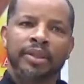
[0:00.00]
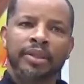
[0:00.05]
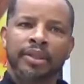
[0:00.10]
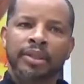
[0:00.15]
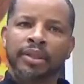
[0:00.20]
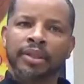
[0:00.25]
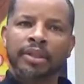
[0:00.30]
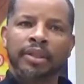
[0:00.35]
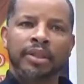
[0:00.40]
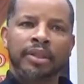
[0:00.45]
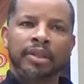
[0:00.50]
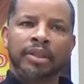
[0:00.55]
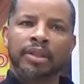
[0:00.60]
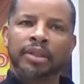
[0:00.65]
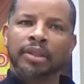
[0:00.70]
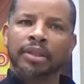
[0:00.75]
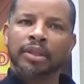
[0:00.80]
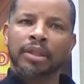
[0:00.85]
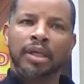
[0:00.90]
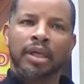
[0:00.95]
That's the
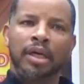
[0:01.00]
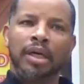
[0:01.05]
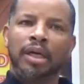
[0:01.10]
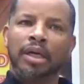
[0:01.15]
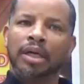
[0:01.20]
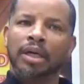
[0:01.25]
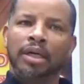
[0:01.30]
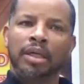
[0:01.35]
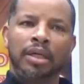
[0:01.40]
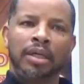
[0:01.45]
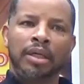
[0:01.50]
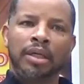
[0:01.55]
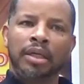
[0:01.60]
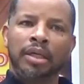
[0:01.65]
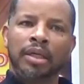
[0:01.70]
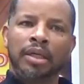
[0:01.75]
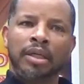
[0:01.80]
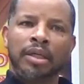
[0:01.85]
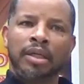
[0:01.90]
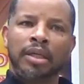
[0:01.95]
truth. Huh,
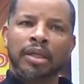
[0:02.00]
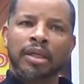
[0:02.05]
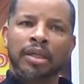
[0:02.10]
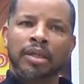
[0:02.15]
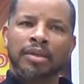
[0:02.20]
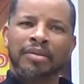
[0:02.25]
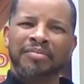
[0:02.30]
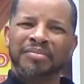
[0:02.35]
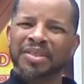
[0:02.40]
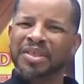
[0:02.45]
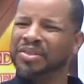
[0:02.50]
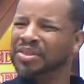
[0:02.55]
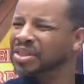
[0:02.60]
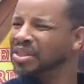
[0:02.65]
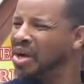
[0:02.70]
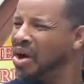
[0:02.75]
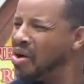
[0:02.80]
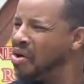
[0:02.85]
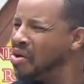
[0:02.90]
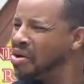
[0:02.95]
you You
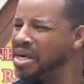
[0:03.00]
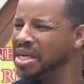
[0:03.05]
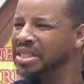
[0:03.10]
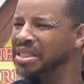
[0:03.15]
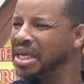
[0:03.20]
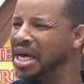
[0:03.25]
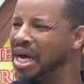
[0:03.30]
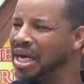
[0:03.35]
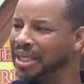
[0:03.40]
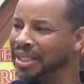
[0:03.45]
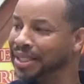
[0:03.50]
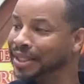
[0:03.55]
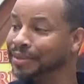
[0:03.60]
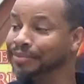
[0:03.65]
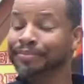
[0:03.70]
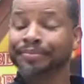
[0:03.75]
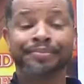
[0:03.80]
sure is ugly.